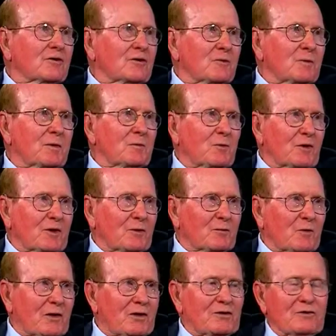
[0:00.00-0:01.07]
yeah. to be put in
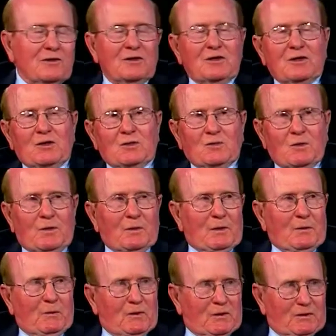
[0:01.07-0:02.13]
place, where we
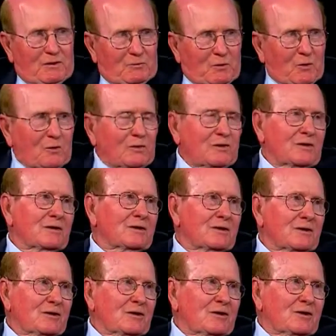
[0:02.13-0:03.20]
weren't supposed to
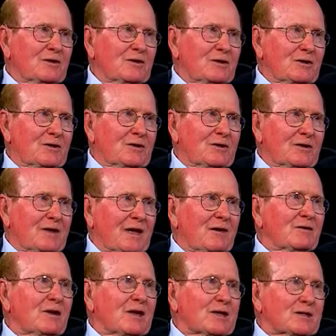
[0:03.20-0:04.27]

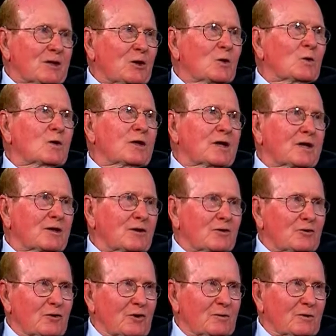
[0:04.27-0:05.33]
have anything to do with any of the
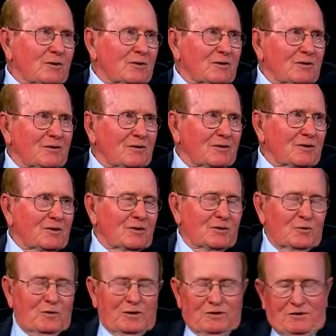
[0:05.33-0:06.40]
Germans, yes, yeah.
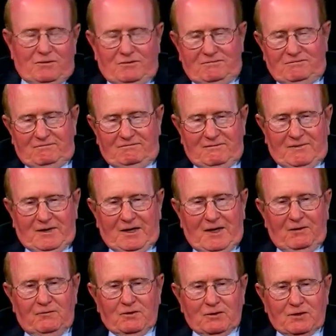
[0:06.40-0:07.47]
which
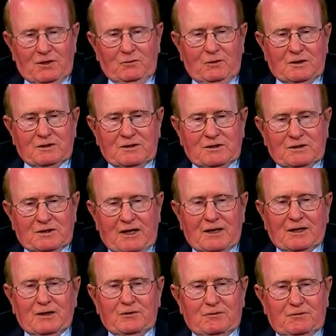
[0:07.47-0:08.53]
obviously wasn't
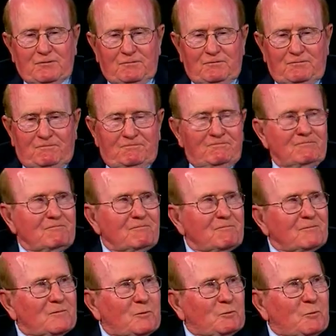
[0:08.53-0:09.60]
exactly
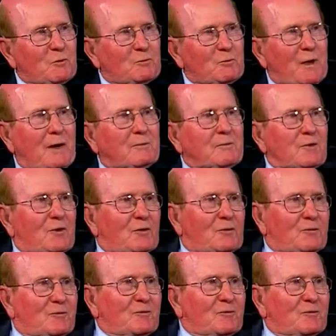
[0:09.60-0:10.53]
the most popular